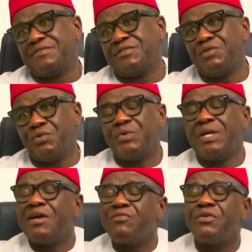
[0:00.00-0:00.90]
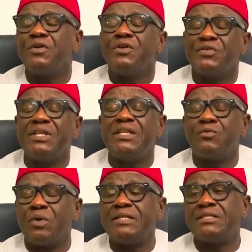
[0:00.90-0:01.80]
So we have really
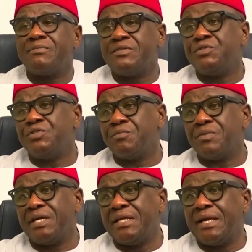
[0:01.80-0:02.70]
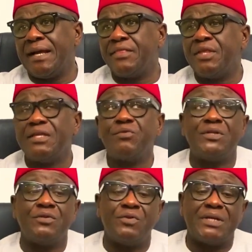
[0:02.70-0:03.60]
quite a huge number here. I think
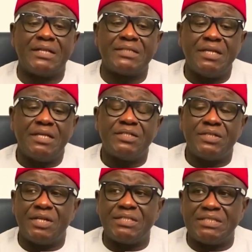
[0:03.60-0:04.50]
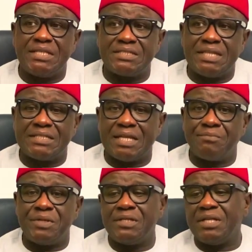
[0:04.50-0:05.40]
when you look at the estates that are
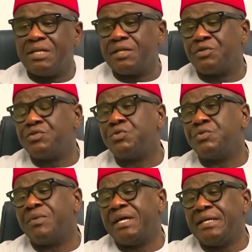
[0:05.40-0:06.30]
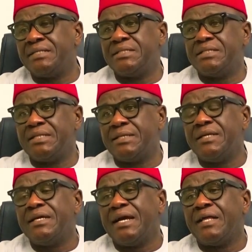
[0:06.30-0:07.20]
being controlled by NTDA,
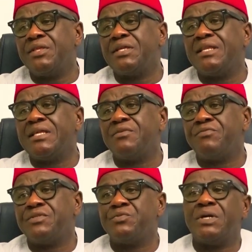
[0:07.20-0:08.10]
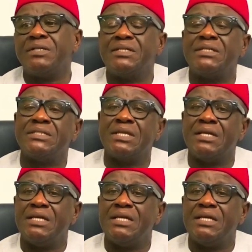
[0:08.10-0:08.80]
I think Lekki-Phase 1 is,